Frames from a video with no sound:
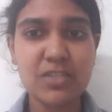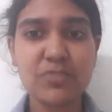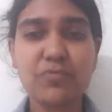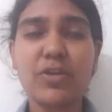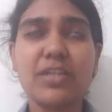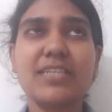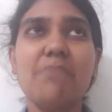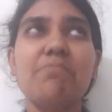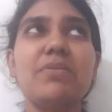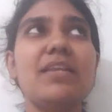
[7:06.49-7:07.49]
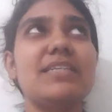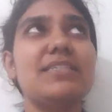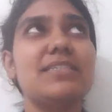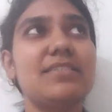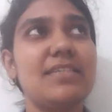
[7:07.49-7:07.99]
So for example,
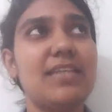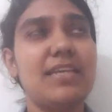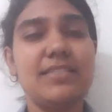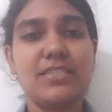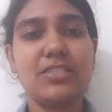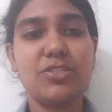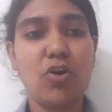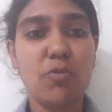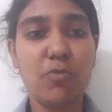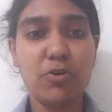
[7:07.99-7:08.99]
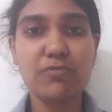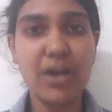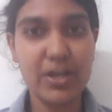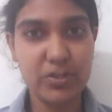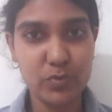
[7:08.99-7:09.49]
let's just talk about
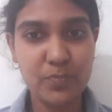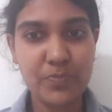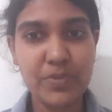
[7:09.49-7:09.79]
vayu.